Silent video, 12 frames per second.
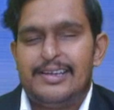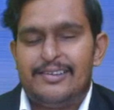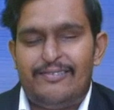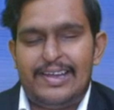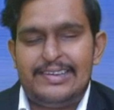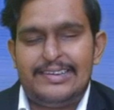
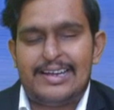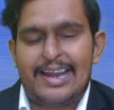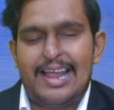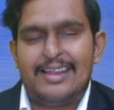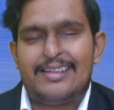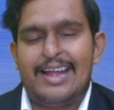When the
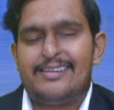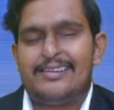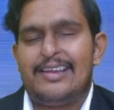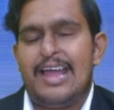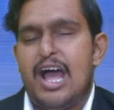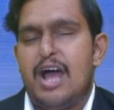
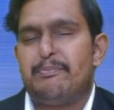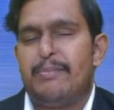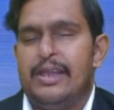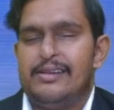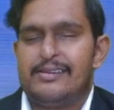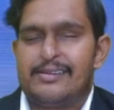transaction
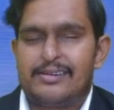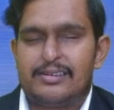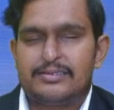happens,